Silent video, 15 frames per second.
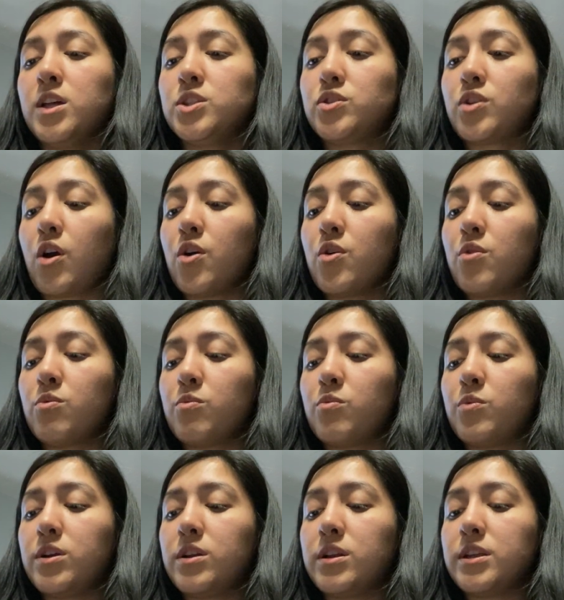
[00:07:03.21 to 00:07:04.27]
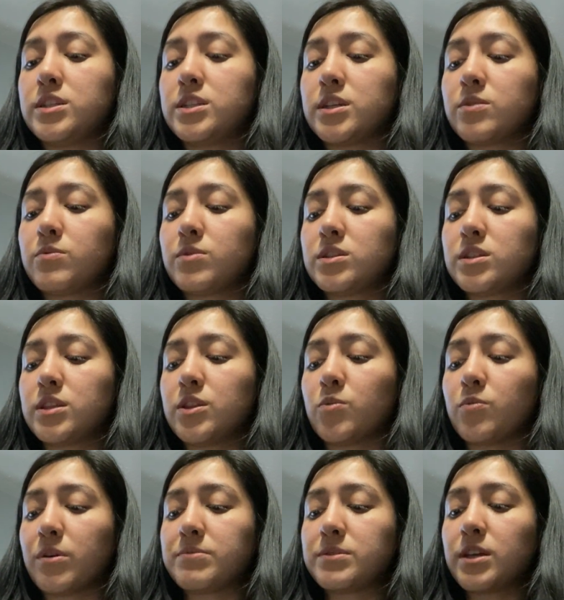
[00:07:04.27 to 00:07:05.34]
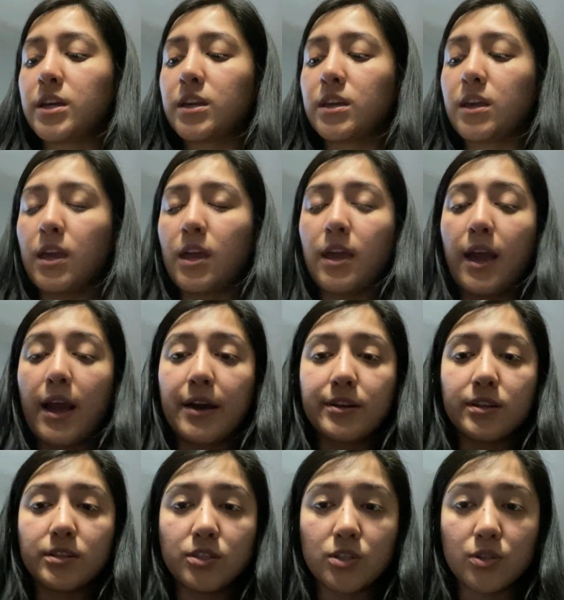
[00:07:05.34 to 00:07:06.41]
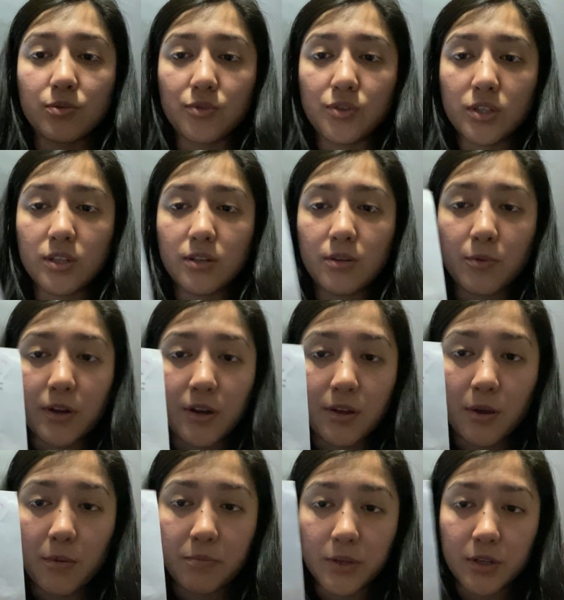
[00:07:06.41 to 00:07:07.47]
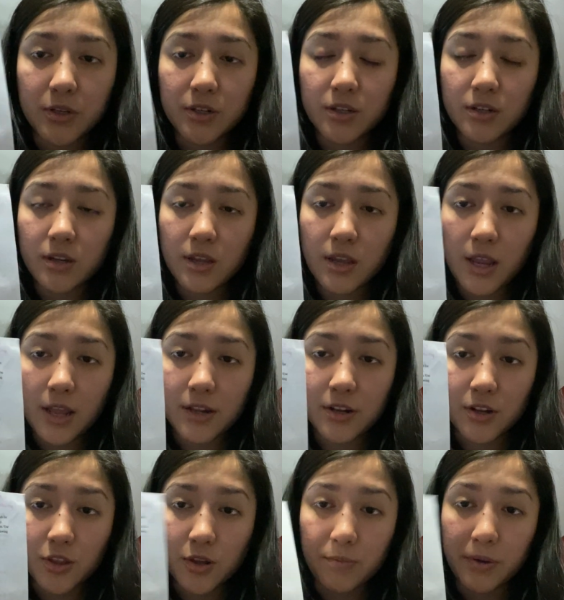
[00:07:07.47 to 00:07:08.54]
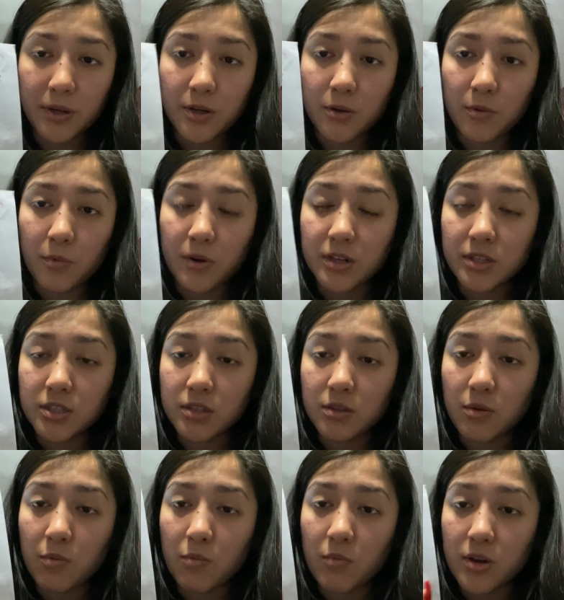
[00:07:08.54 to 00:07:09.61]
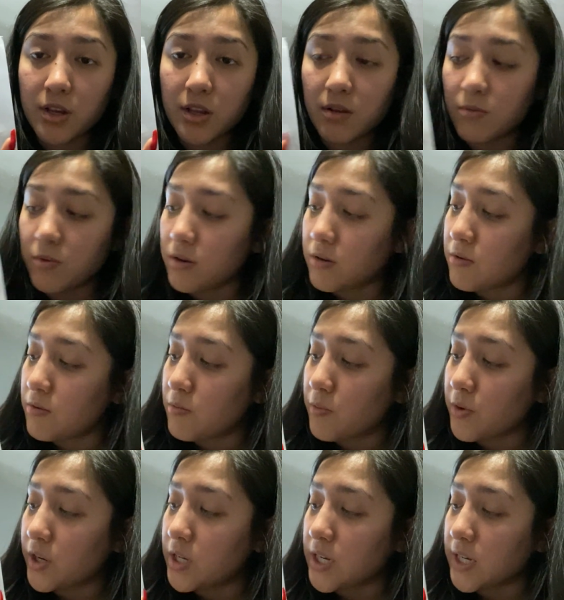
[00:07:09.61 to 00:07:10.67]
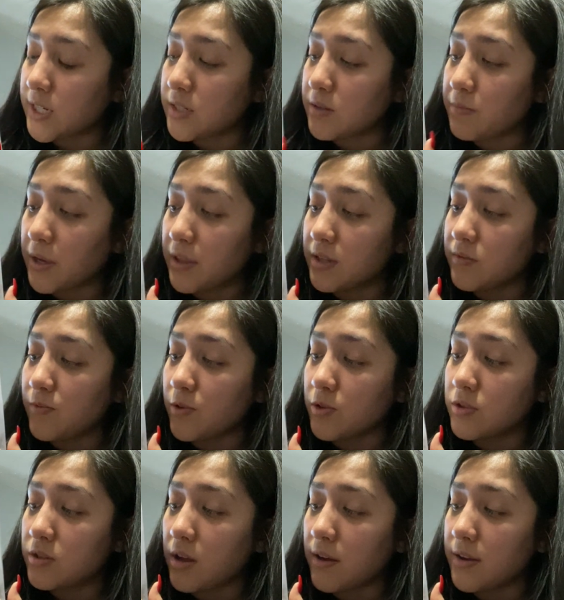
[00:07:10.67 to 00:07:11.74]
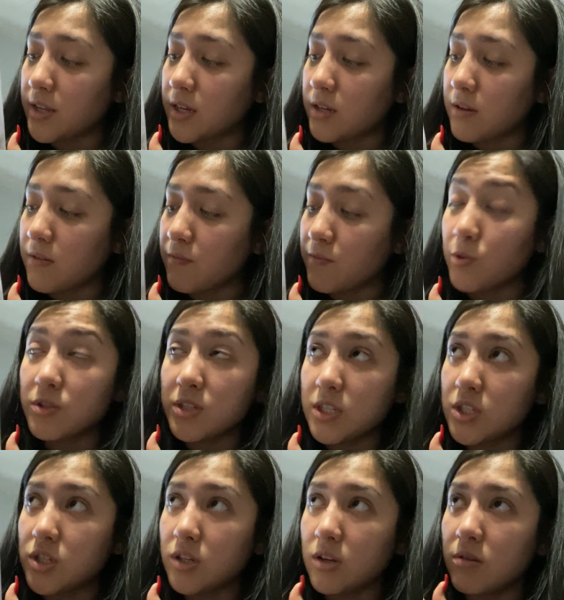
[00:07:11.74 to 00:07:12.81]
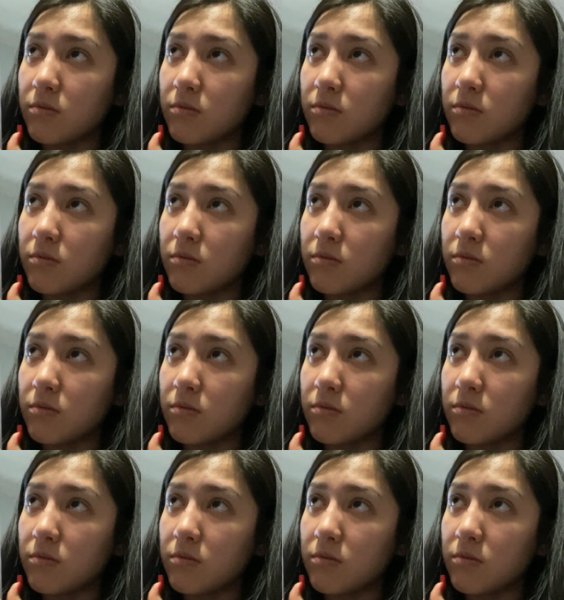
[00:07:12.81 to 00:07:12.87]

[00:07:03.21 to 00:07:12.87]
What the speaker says: so what it did was, in the website, it had a solution where a beaker and another beaker were were connected by this voltage